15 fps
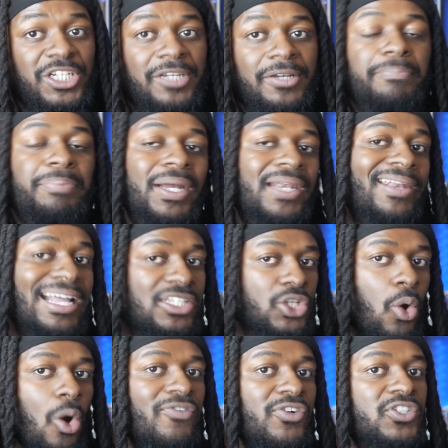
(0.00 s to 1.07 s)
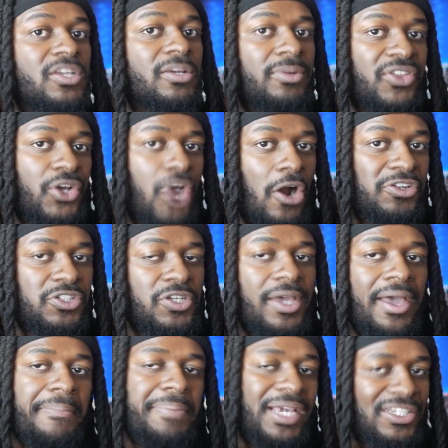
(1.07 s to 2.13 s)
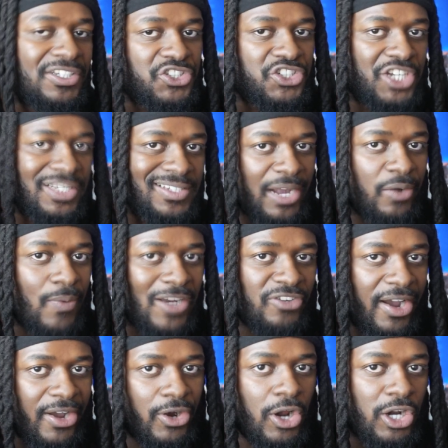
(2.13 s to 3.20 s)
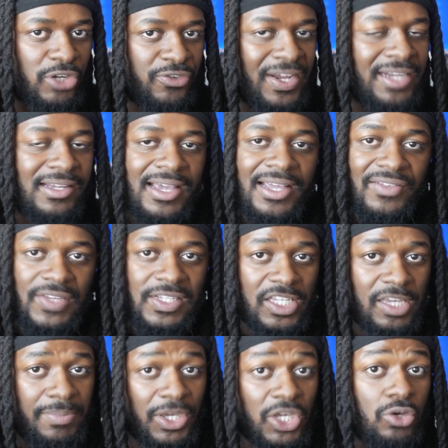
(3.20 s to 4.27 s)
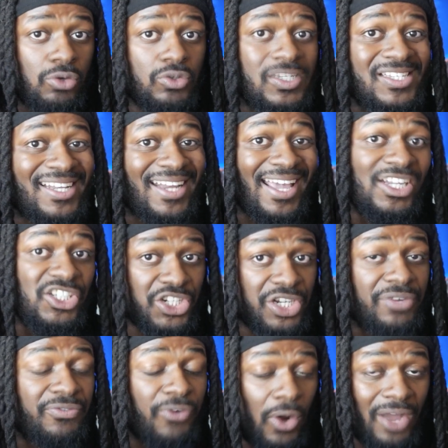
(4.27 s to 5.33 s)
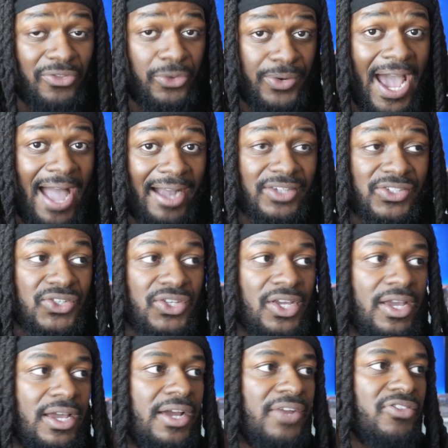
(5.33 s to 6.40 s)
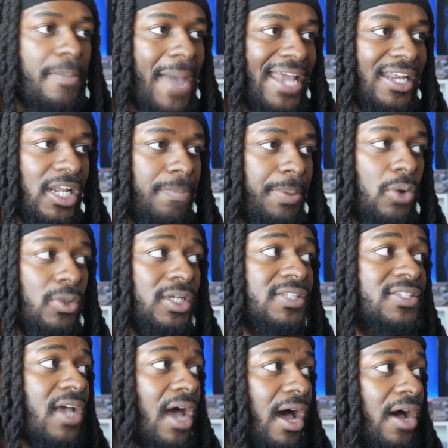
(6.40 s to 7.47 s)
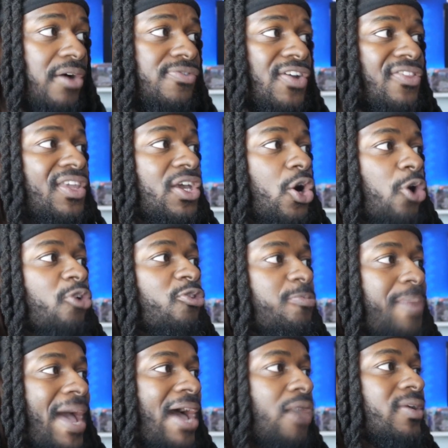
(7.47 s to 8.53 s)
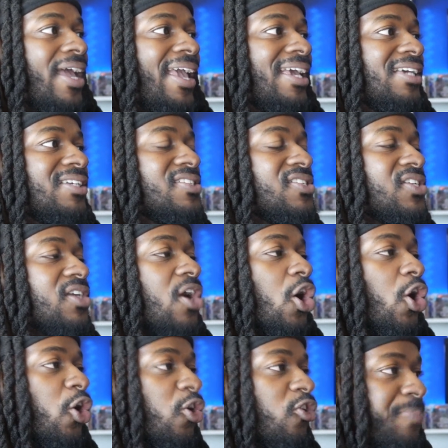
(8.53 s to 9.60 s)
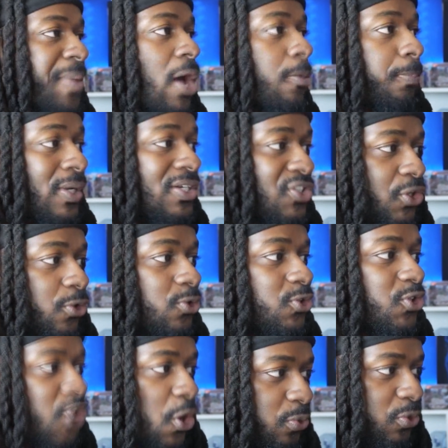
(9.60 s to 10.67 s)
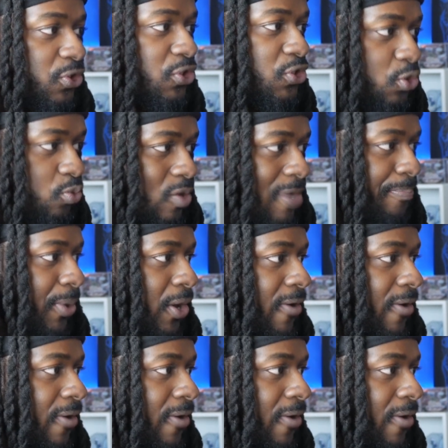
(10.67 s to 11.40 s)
But let's go over some of the cards, because just like Red Dragon Archfiend, this can be used as an engine for other decks. The main components of the Earthbound is Earthbound Prisoner Stone Sweeper.